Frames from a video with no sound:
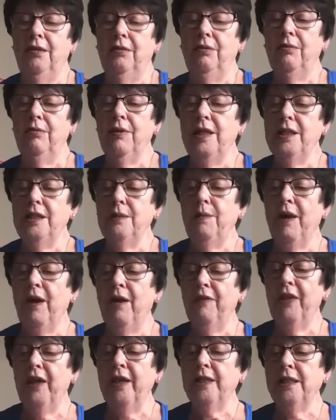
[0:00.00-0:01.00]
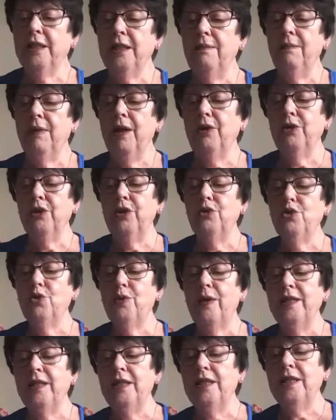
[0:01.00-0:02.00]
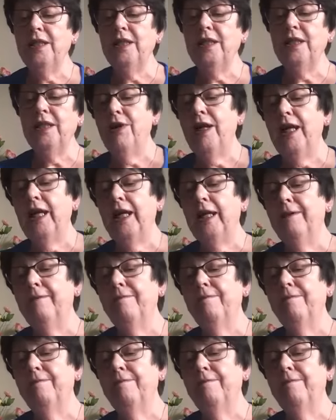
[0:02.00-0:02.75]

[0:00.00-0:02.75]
We read about that in Matthew 23.